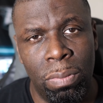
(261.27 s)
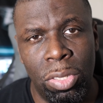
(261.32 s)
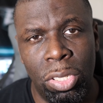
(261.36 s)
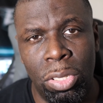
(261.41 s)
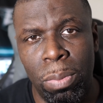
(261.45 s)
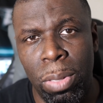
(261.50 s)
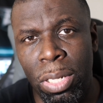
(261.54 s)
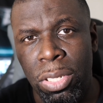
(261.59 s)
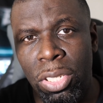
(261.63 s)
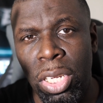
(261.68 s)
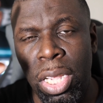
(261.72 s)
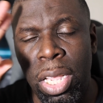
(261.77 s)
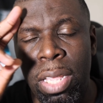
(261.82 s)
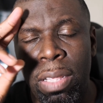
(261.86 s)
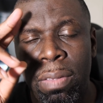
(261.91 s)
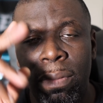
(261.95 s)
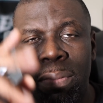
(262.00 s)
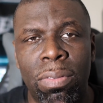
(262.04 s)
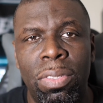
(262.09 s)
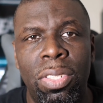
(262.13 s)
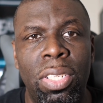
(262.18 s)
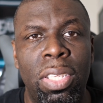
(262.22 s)
It's your man Jay.
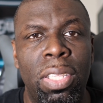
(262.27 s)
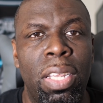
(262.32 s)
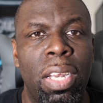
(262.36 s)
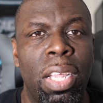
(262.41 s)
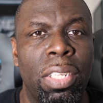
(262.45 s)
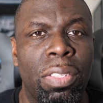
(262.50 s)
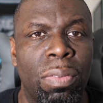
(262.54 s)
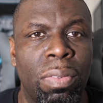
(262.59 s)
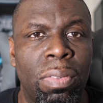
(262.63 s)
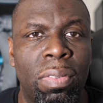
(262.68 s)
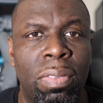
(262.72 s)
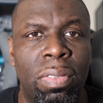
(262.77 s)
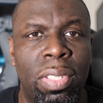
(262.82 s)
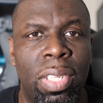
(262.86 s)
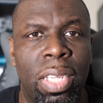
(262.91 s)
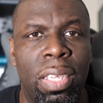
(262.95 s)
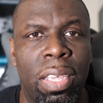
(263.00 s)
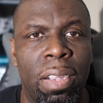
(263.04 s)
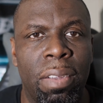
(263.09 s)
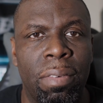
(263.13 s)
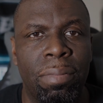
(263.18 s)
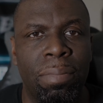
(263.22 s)
See you in the next one.
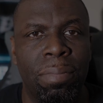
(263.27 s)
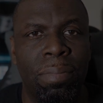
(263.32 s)
Take care.